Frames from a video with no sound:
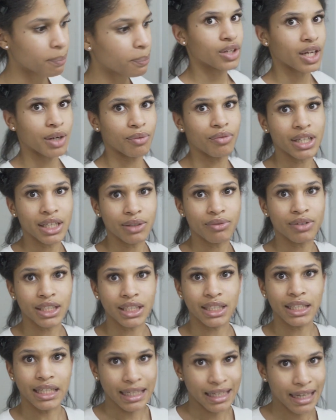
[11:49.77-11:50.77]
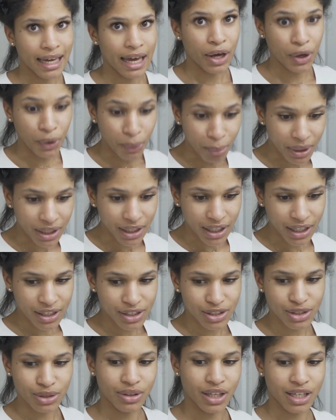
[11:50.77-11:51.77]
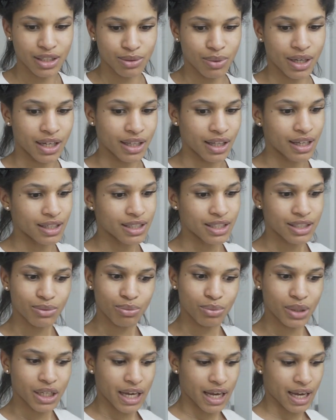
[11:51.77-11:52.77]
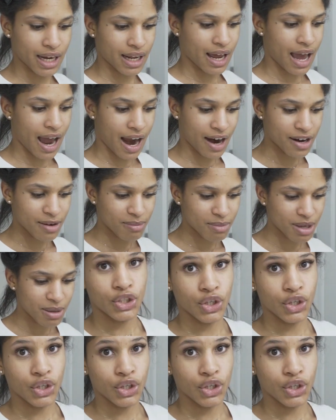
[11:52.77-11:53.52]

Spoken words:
So they really needed help in there. So that's why they just went ahead and hired me.